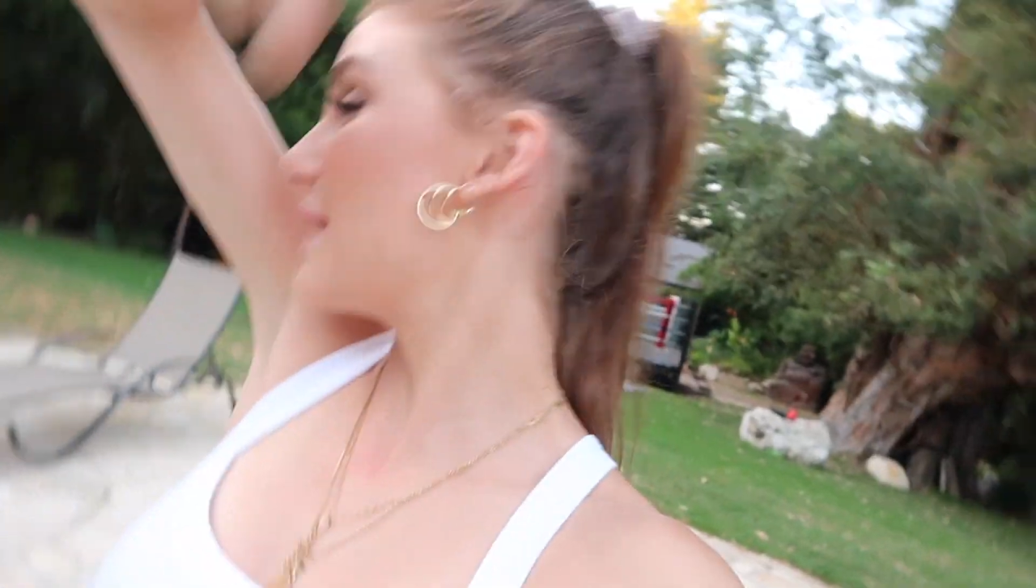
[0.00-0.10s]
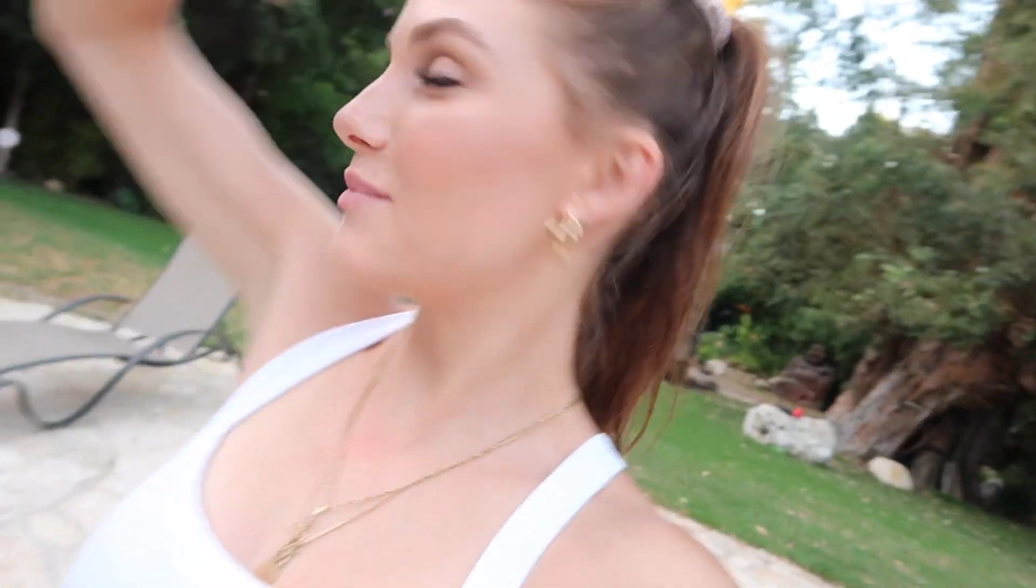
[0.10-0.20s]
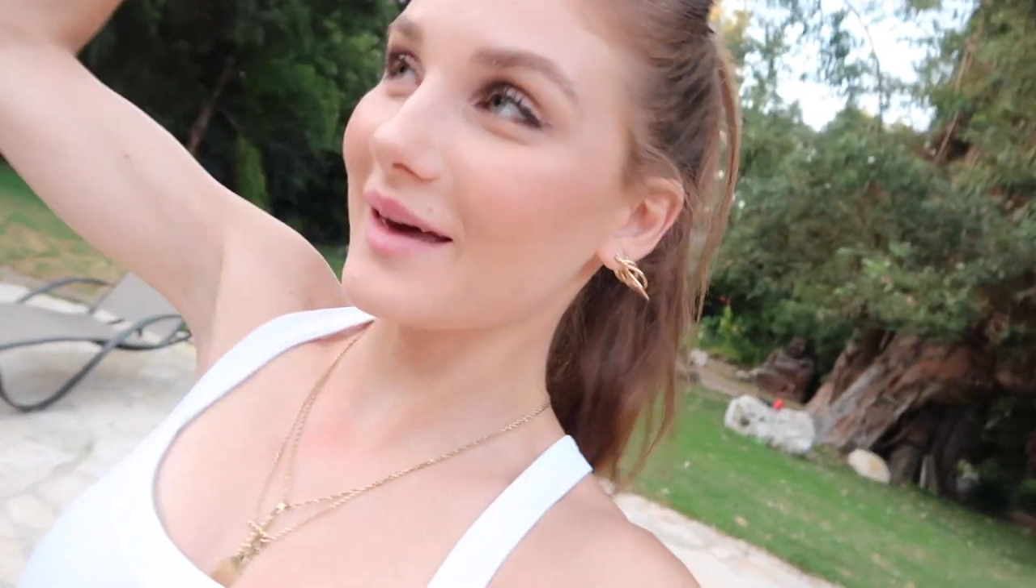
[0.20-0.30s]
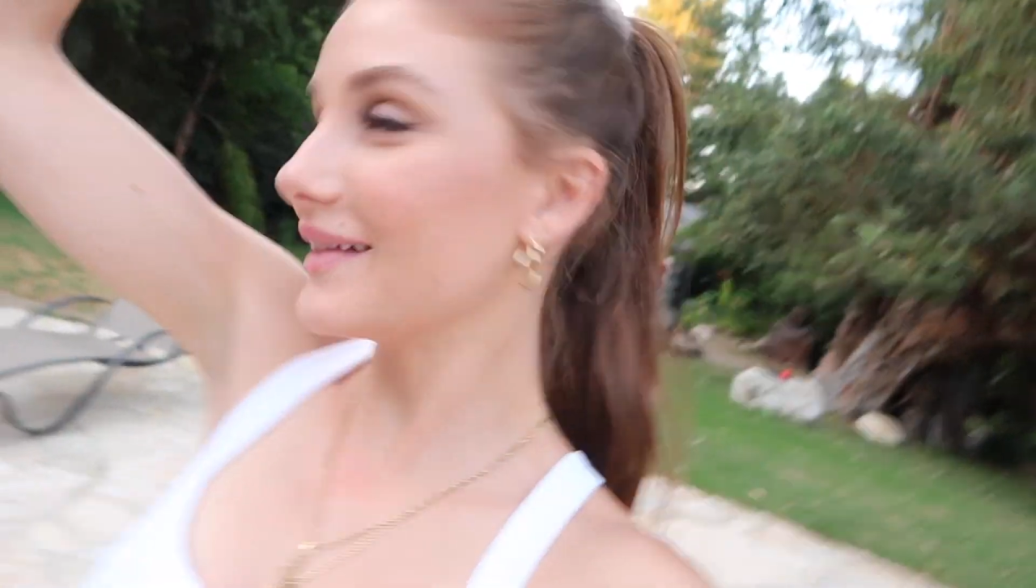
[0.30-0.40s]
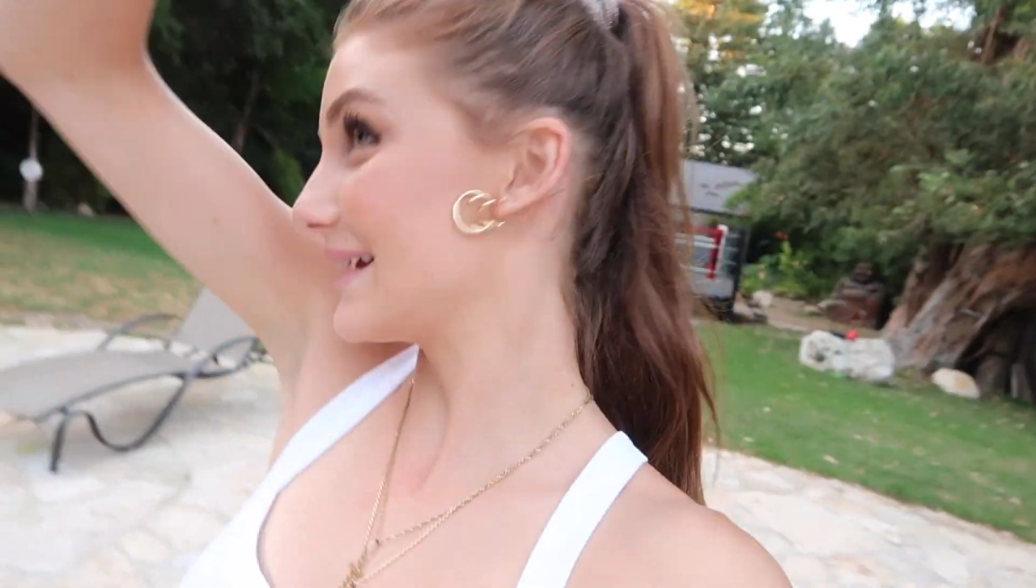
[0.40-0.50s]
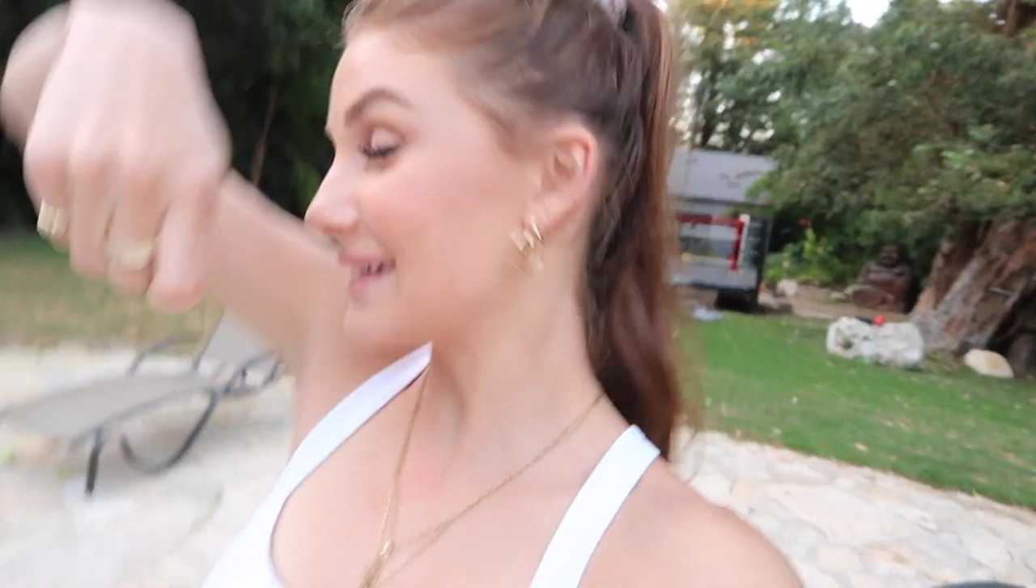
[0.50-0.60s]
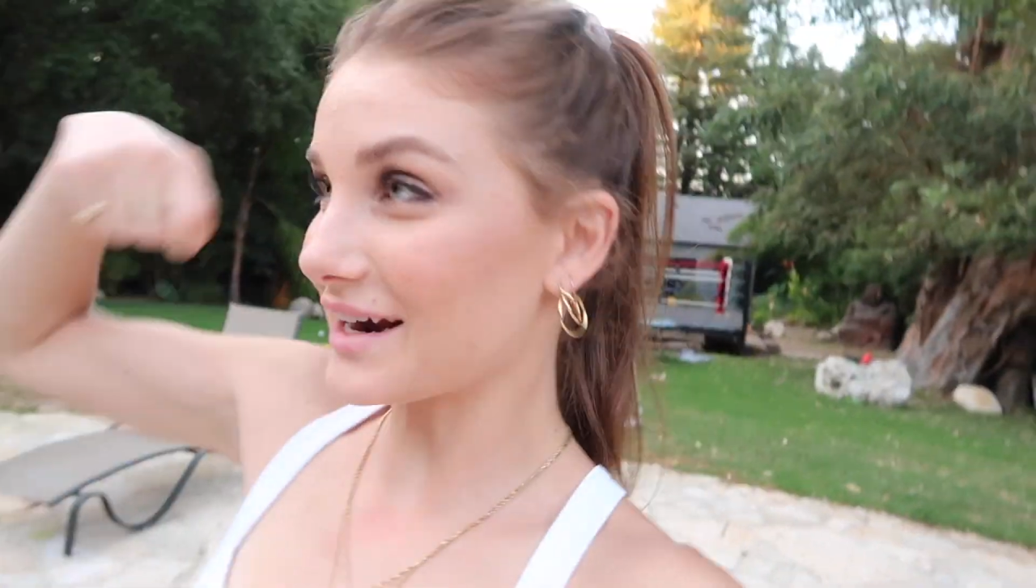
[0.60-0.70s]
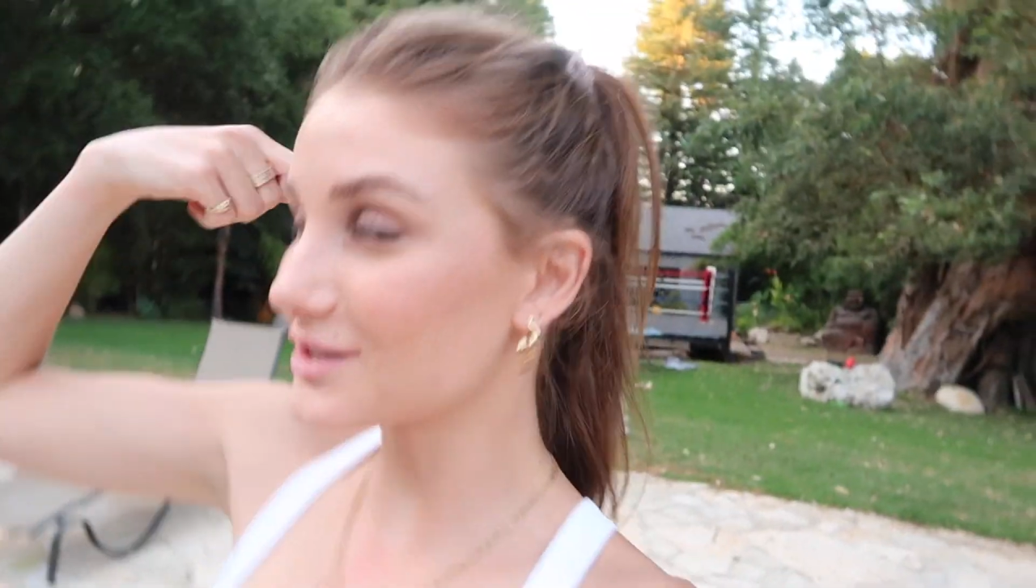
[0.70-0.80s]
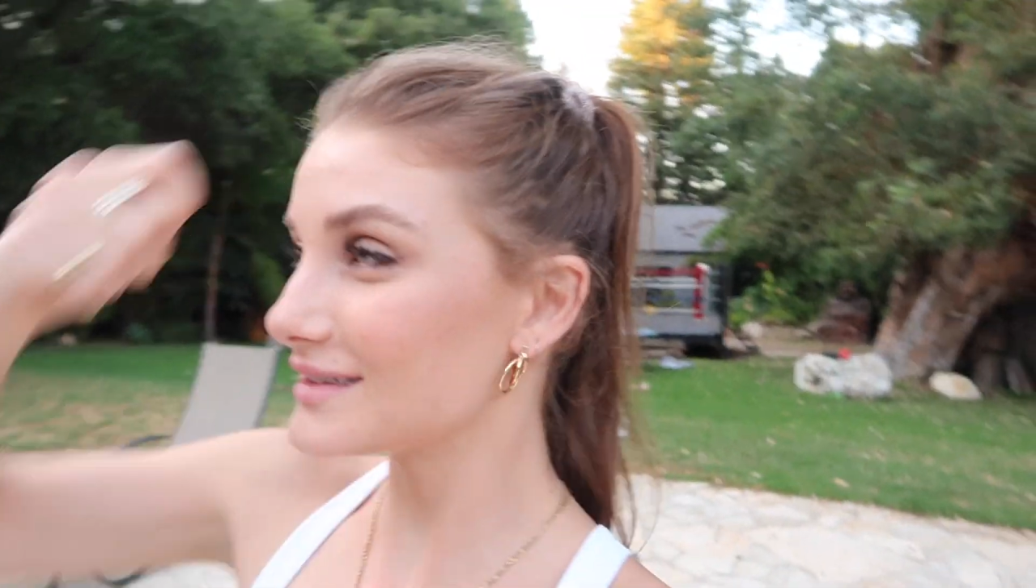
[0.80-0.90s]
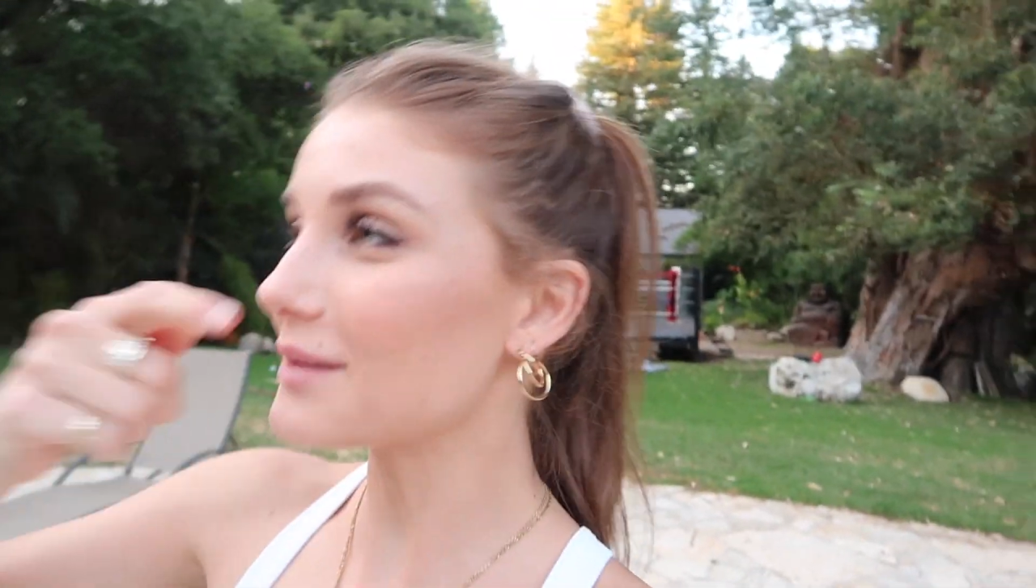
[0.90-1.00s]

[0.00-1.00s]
tape it, like actually